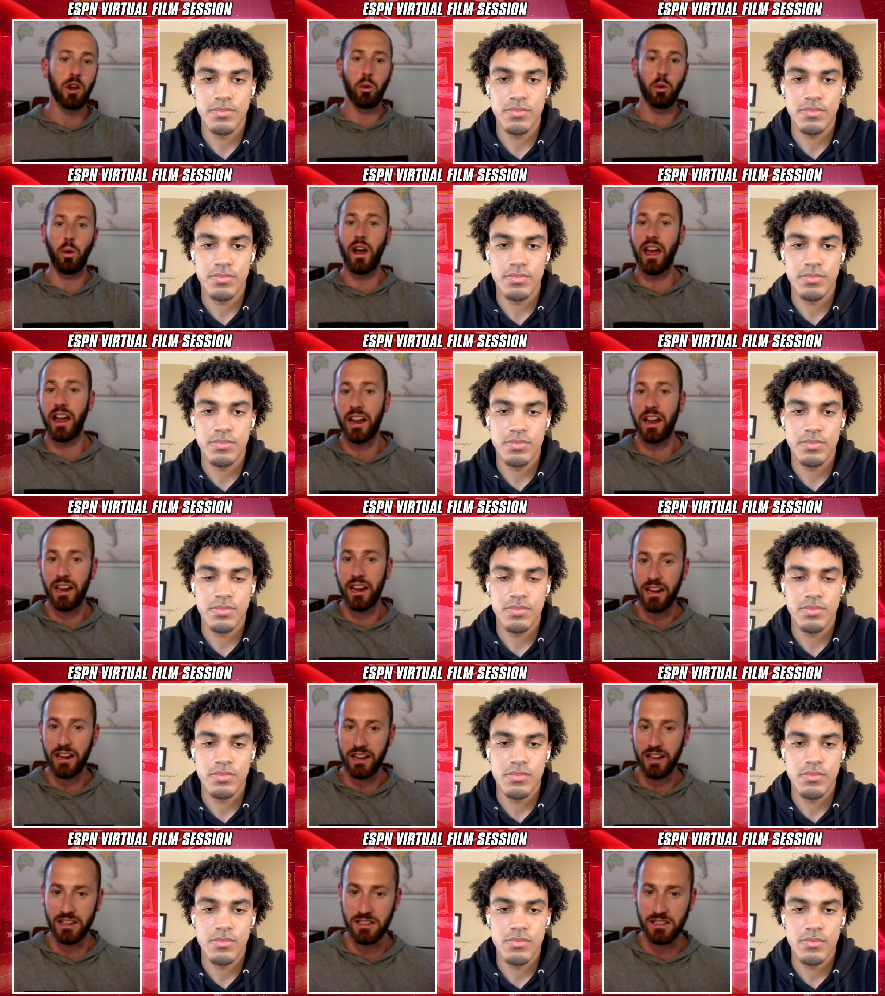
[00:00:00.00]
Speaker 1: away
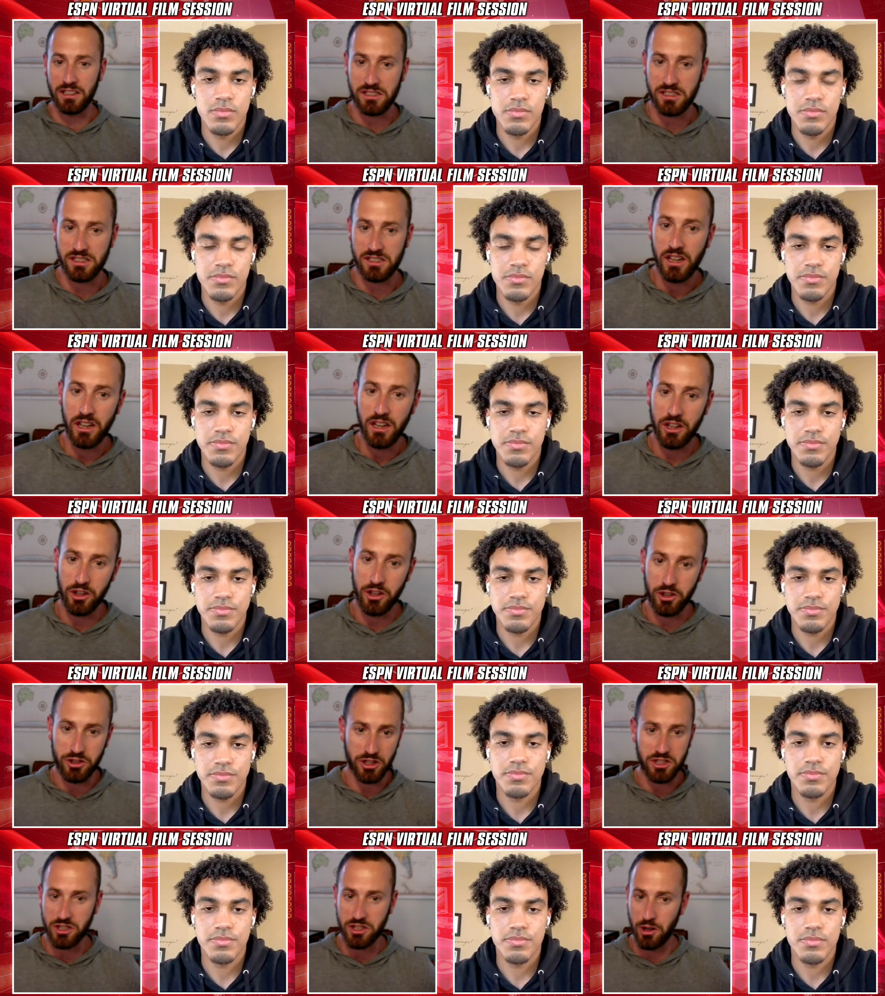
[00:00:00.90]
is you
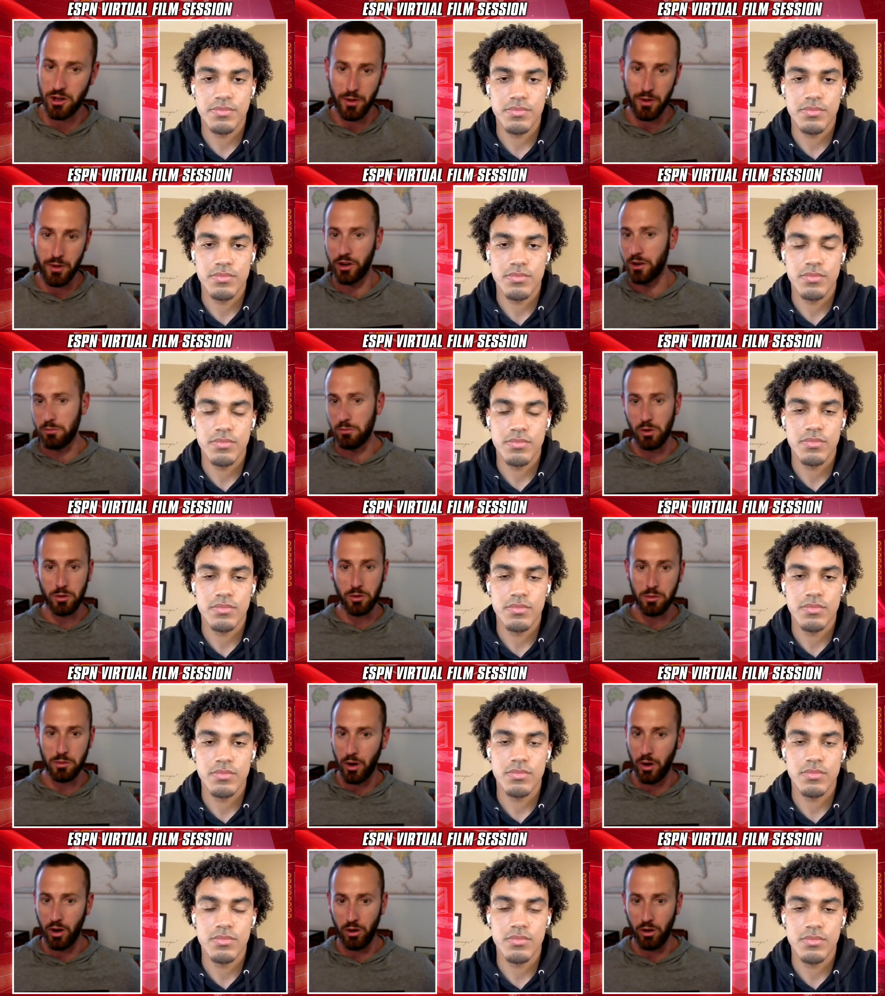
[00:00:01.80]
just your ability to move the
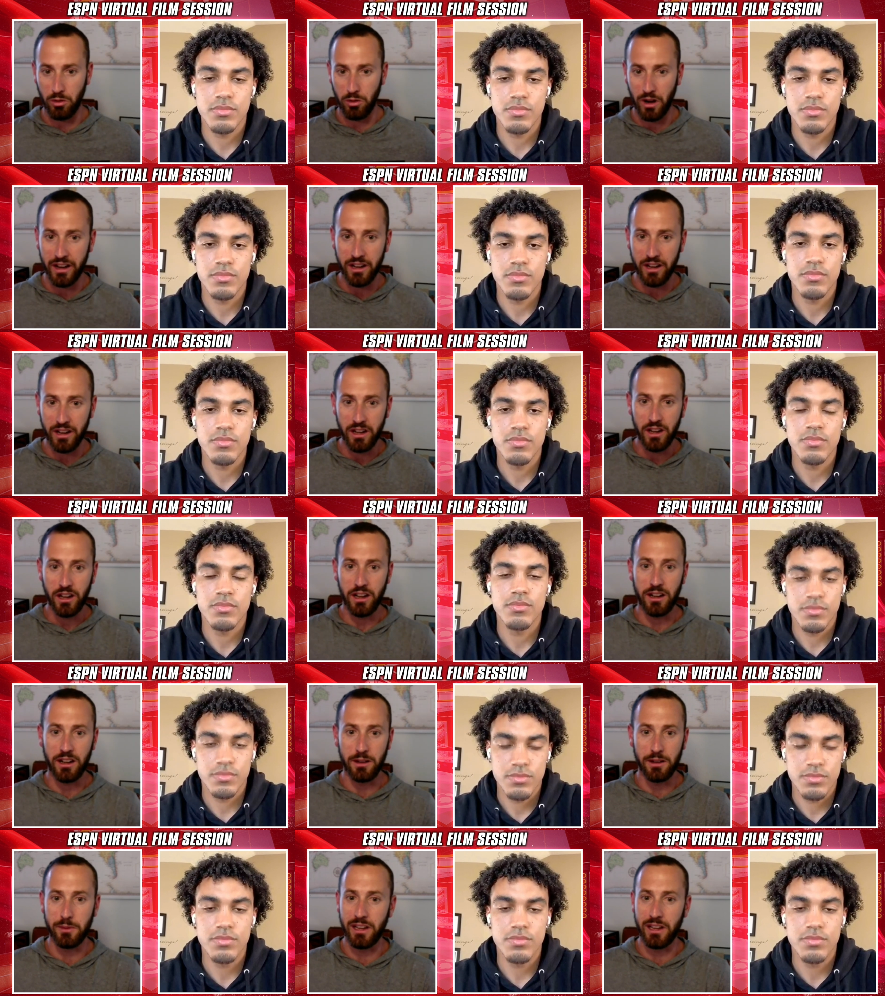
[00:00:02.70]
ball, right?
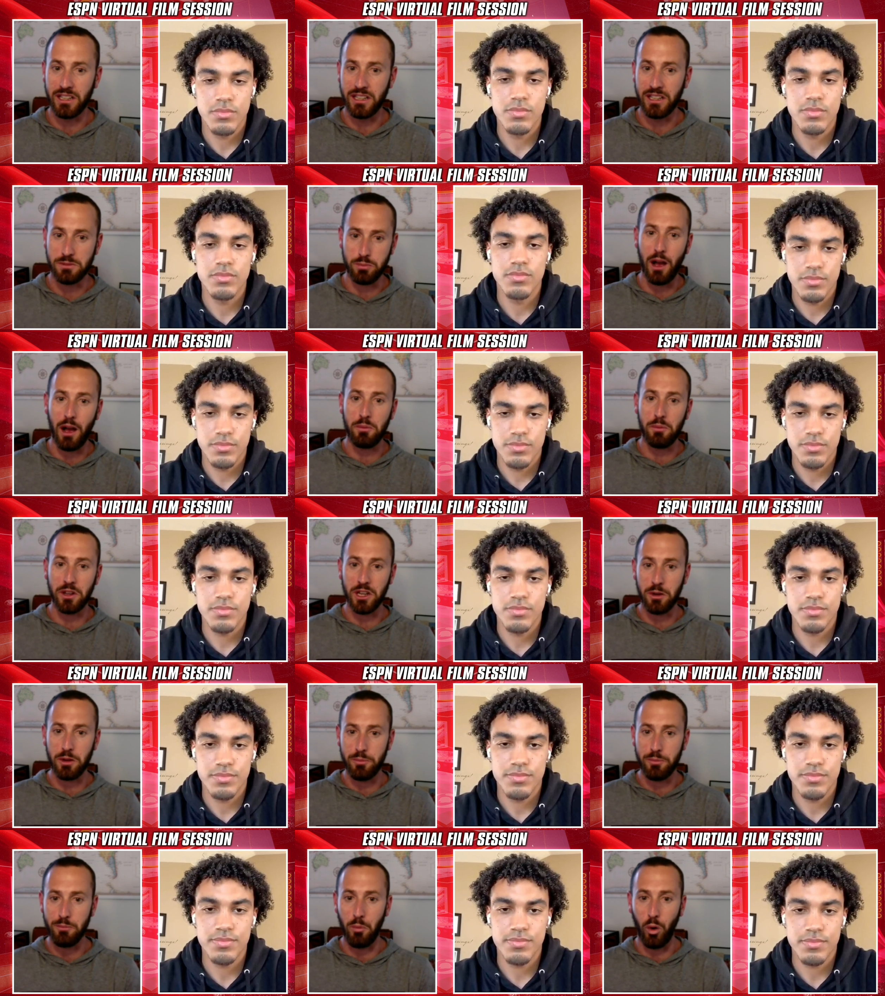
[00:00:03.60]
Um, it's probably going to
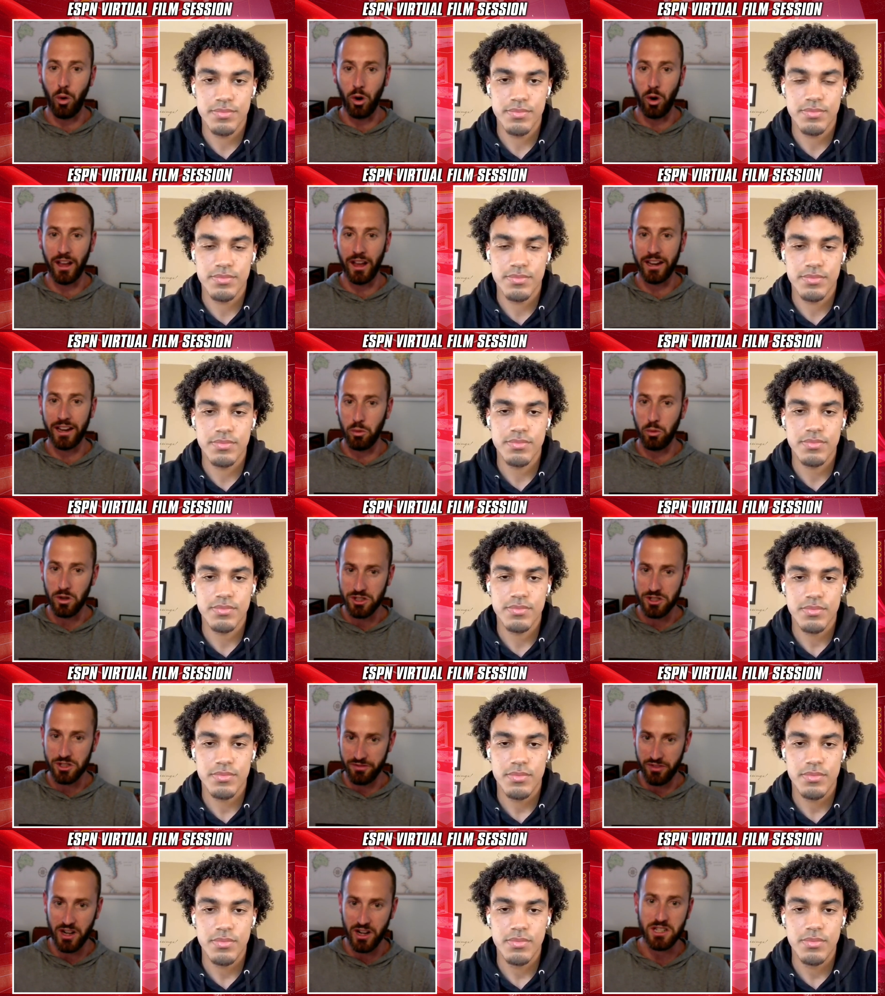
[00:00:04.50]
be more like it was
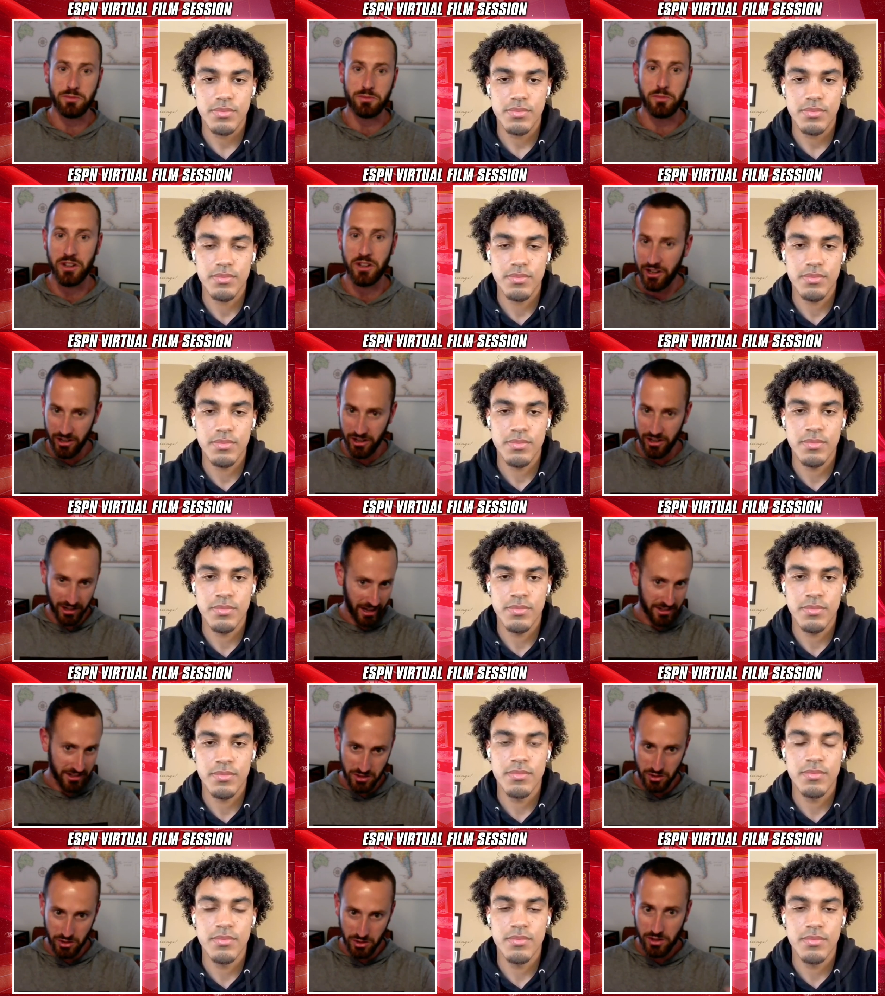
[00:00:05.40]
your freshman year
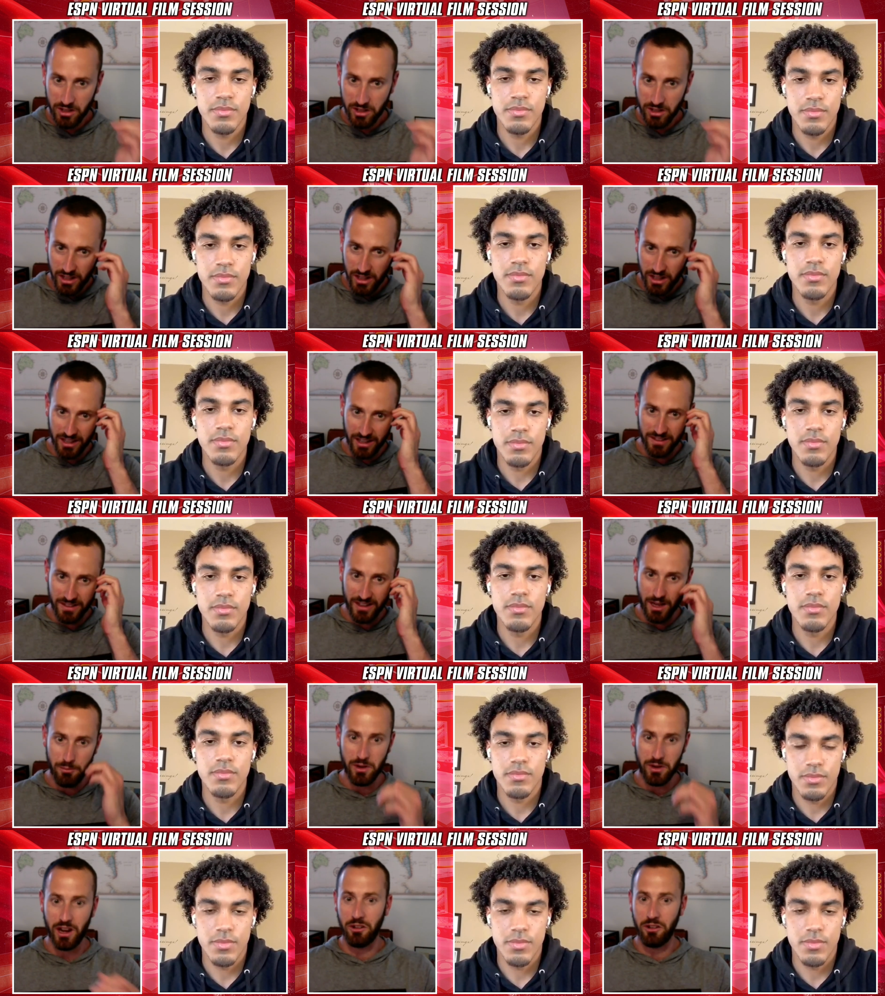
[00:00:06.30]
at Duke in the N
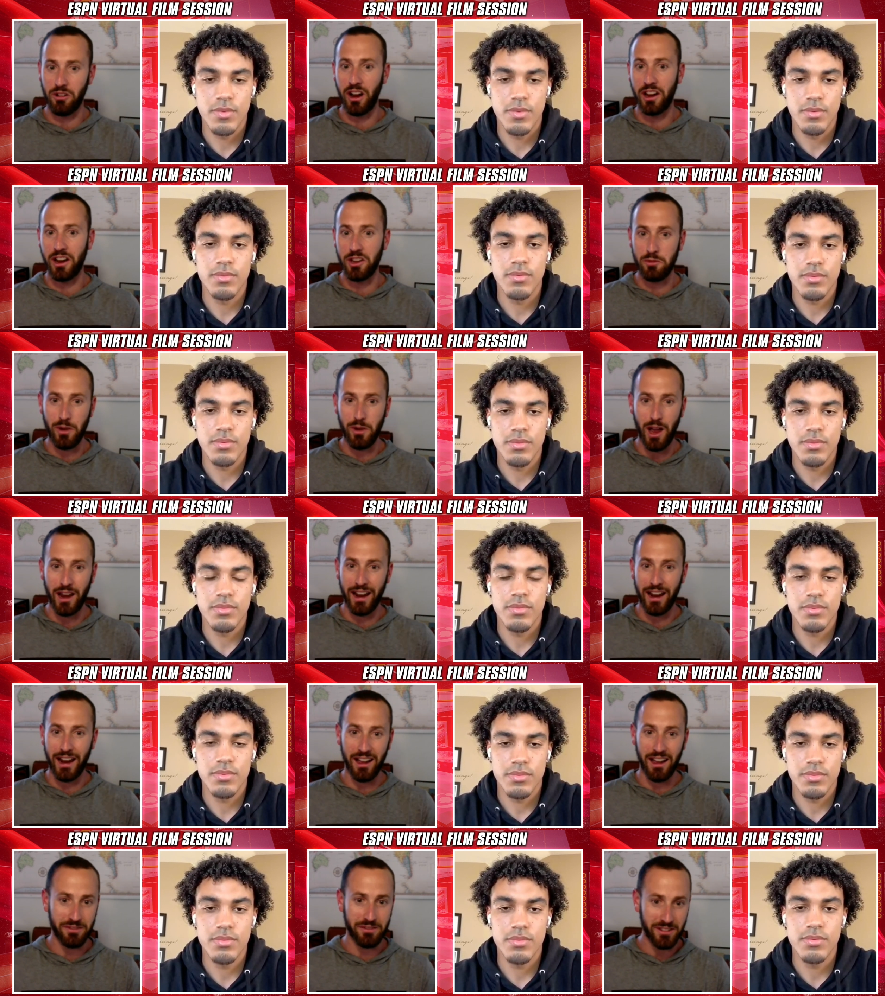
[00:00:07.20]
B A, right? You might
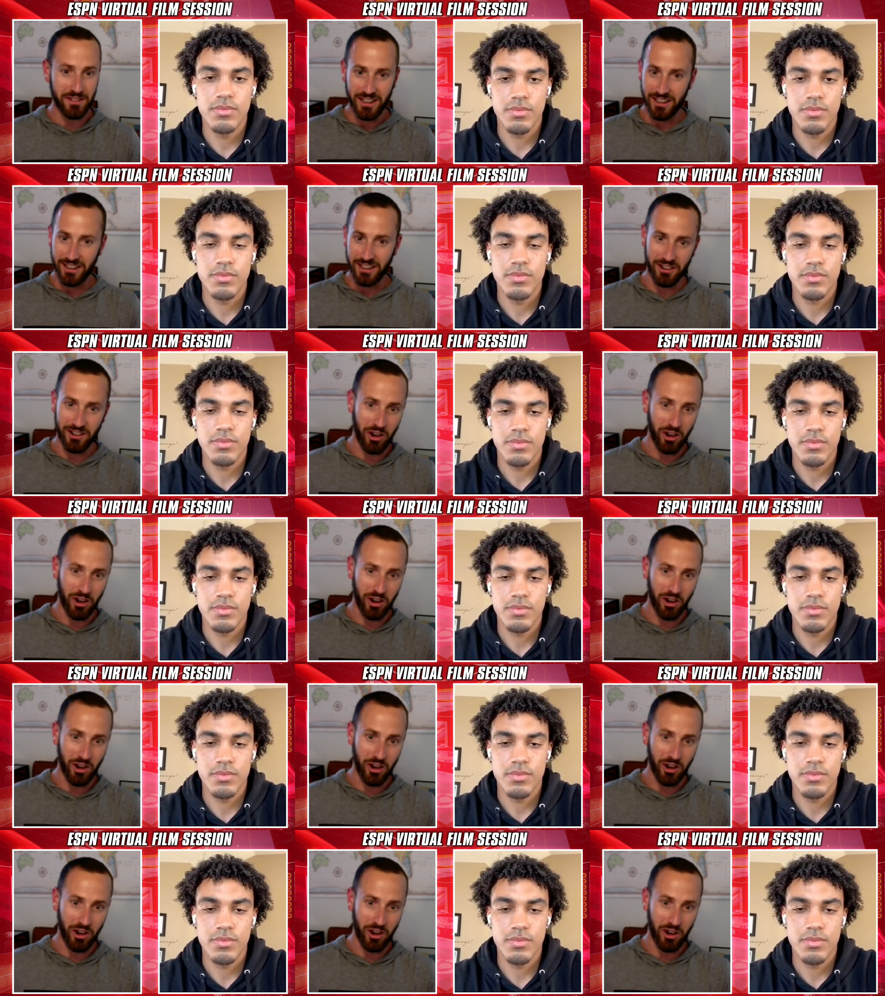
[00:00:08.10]
have, you know,